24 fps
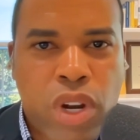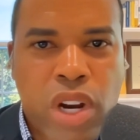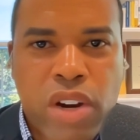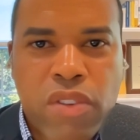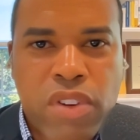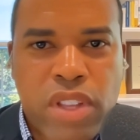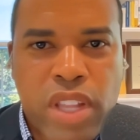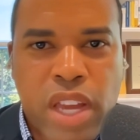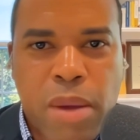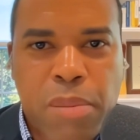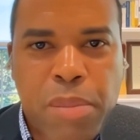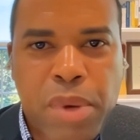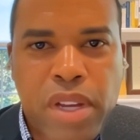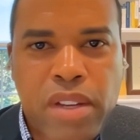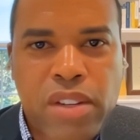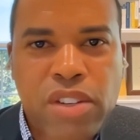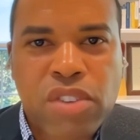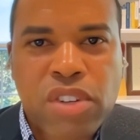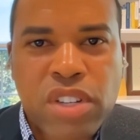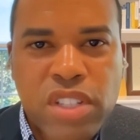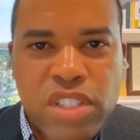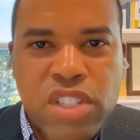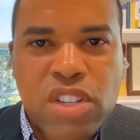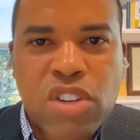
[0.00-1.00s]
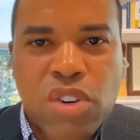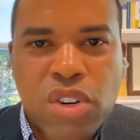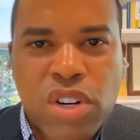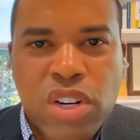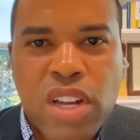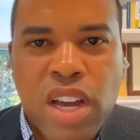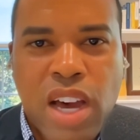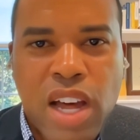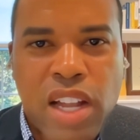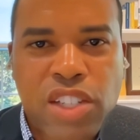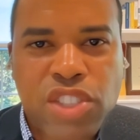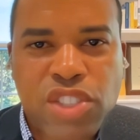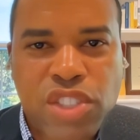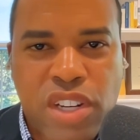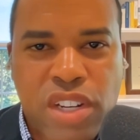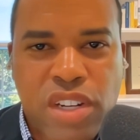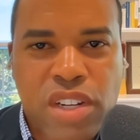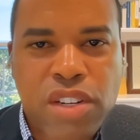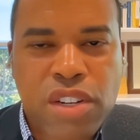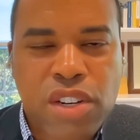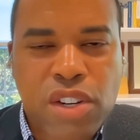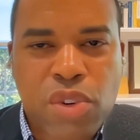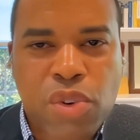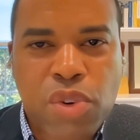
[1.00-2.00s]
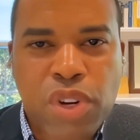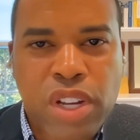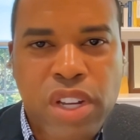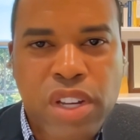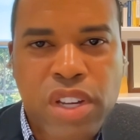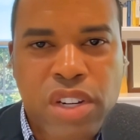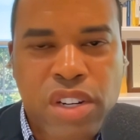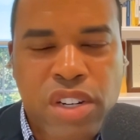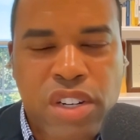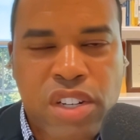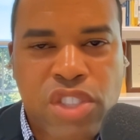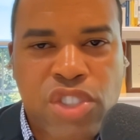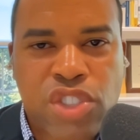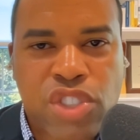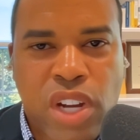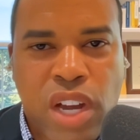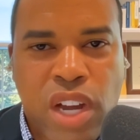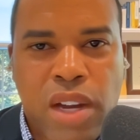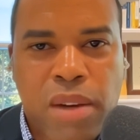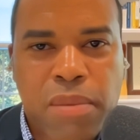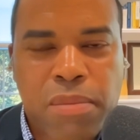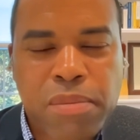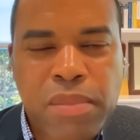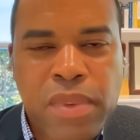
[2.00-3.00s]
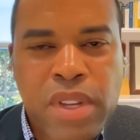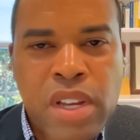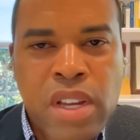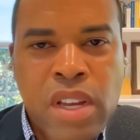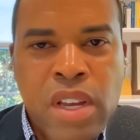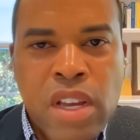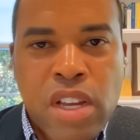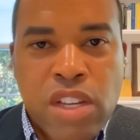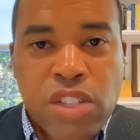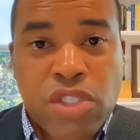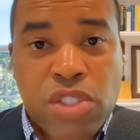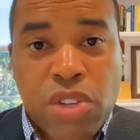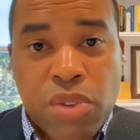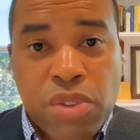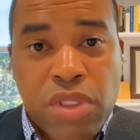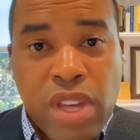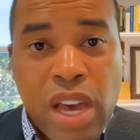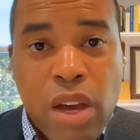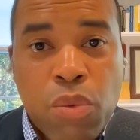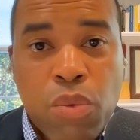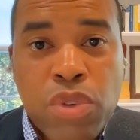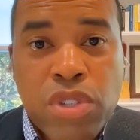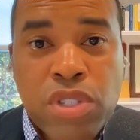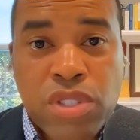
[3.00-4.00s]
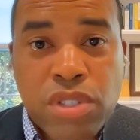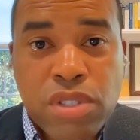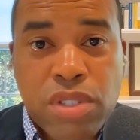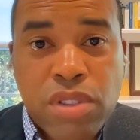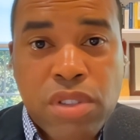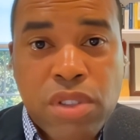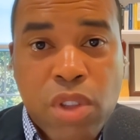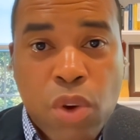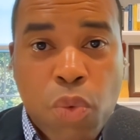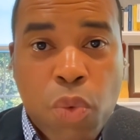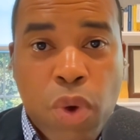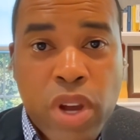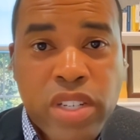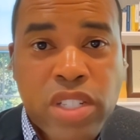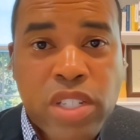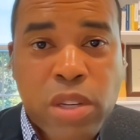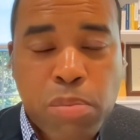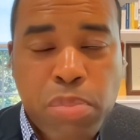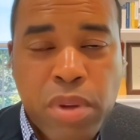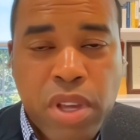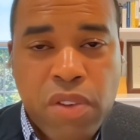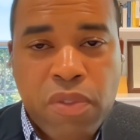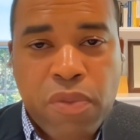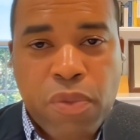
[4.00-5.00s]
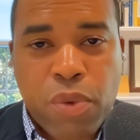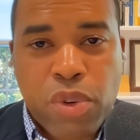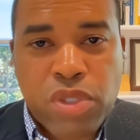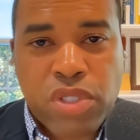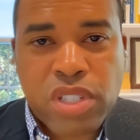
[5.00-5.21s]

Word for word: whatever that meant. You need to go to college, get a degree, and get a good job. And so that was the recipe